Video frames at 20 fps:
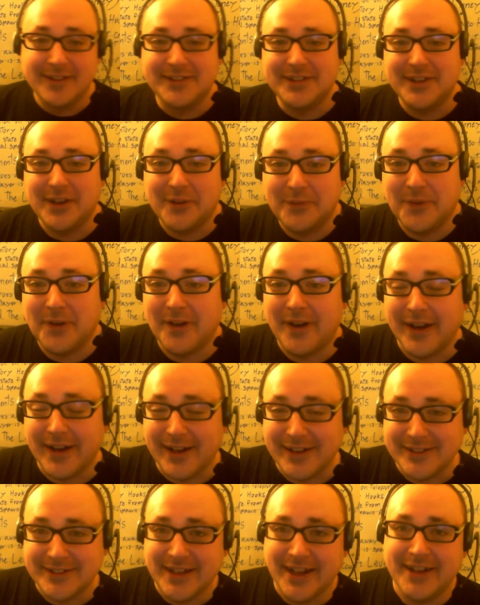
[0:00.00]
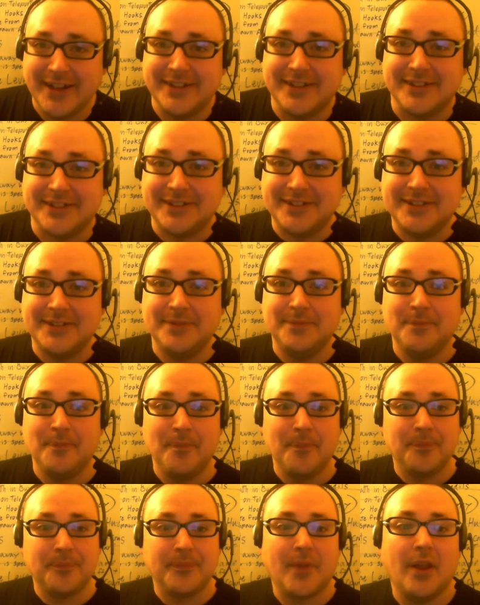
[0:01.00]
See how far I can take this.
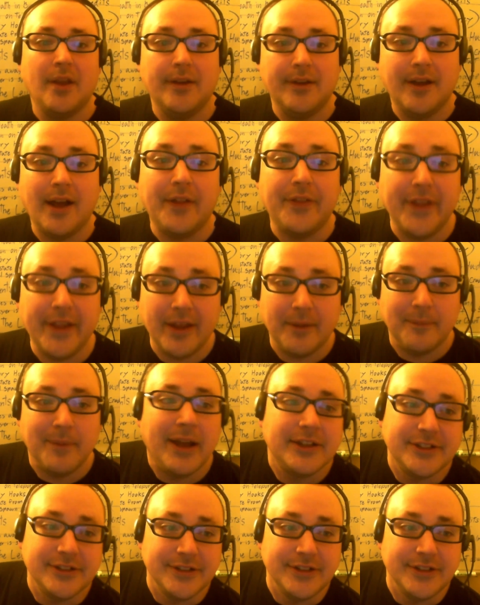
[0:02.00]
I think I may